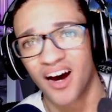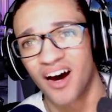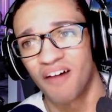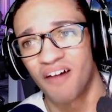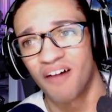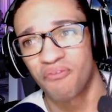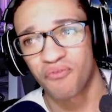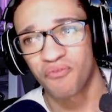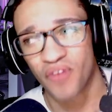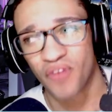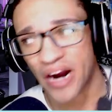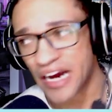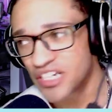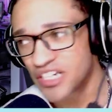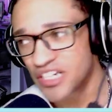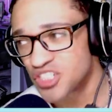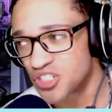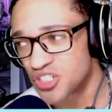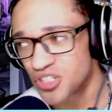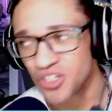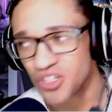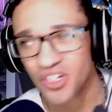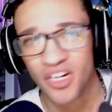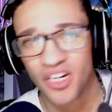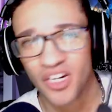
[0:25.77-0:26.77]

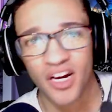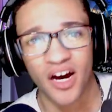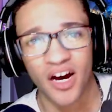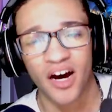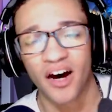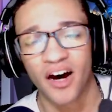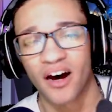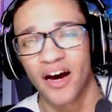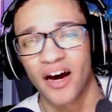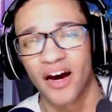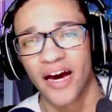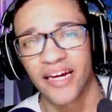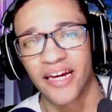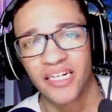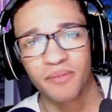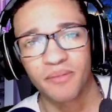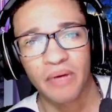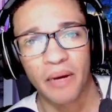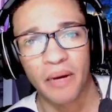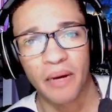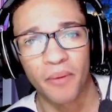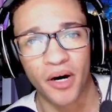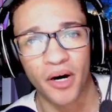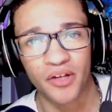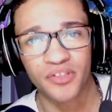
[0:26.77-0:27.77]
Fracture, any
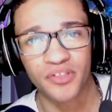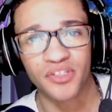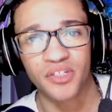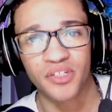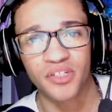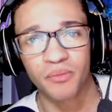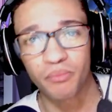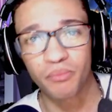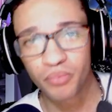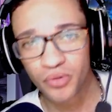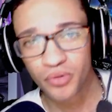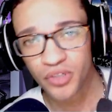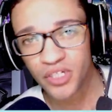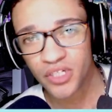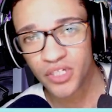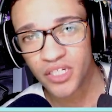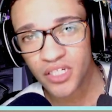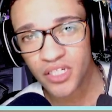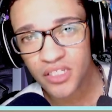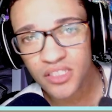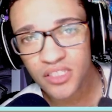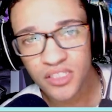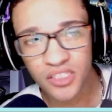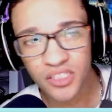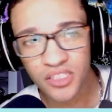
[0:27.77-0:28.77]
map other than
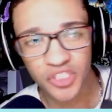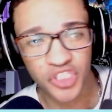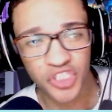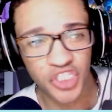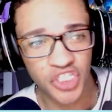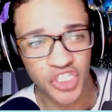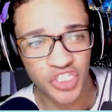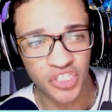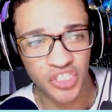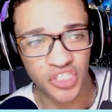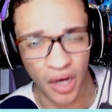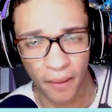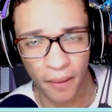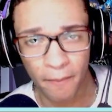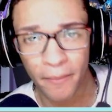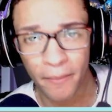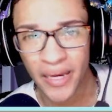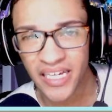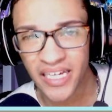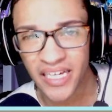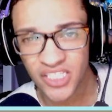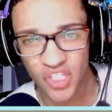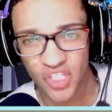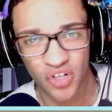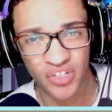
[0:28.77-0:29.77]
Breeze, she's
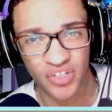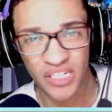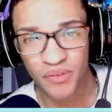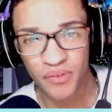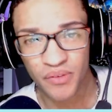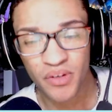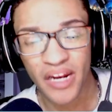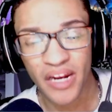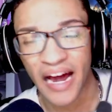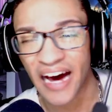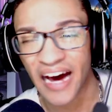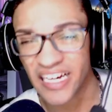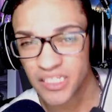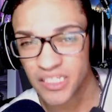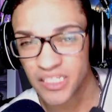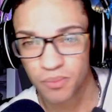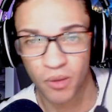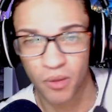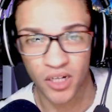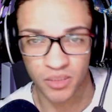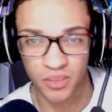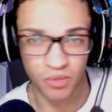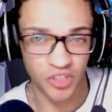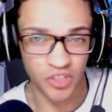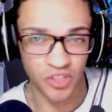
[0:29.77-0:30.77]
amazing on. Even
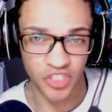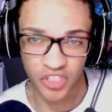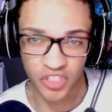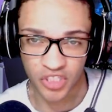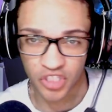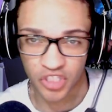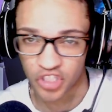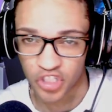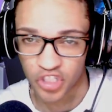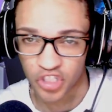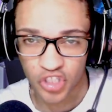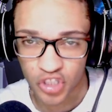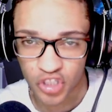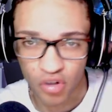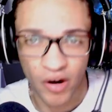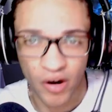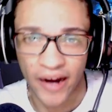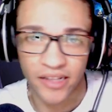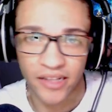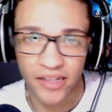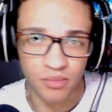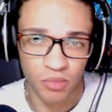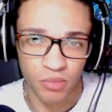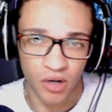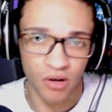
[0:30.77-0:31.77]
Icebox, bro, she's
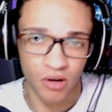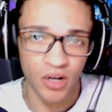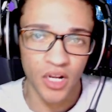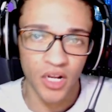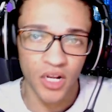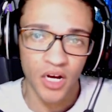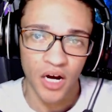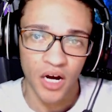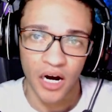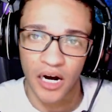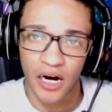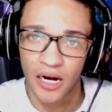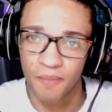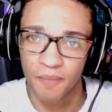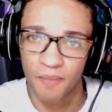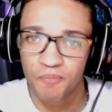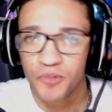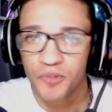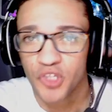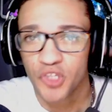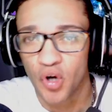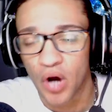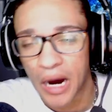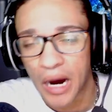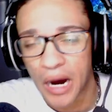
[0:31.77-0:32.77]
cracked, bro.
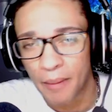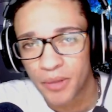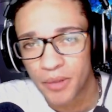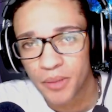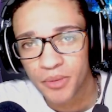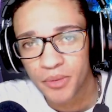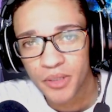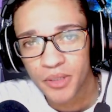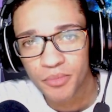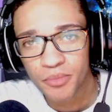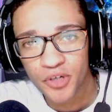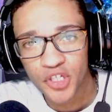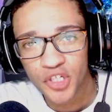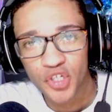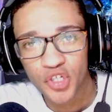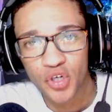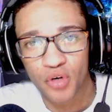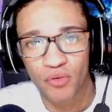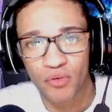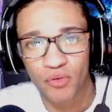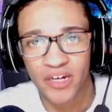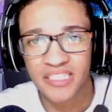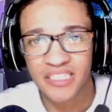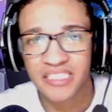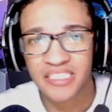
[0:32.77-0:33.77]
So I'm gonna be bringing you a
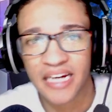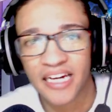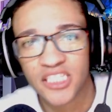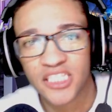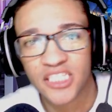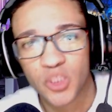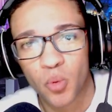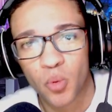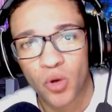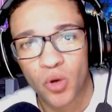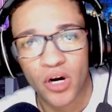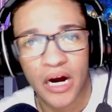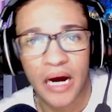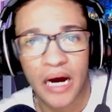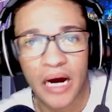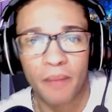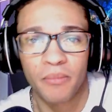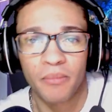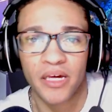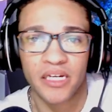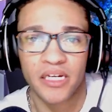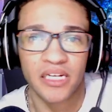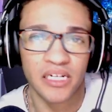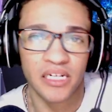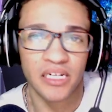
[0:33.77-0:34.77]
Raze guide to where I'm
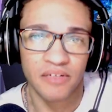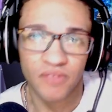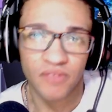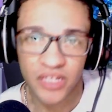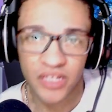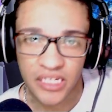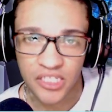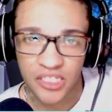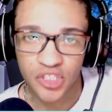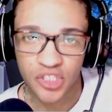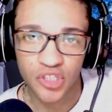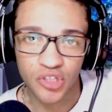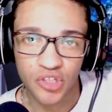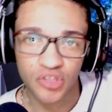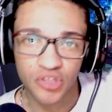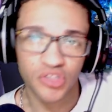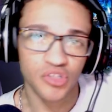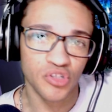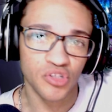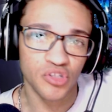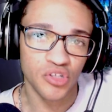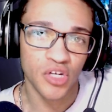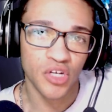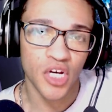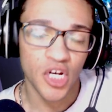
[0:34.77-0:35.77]
like kind of like
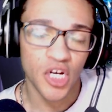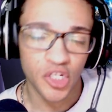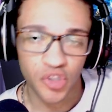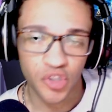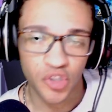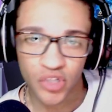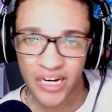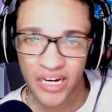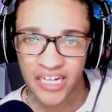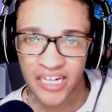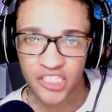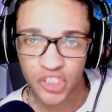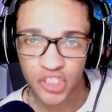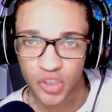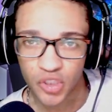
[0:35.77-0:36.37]
introducing you guys to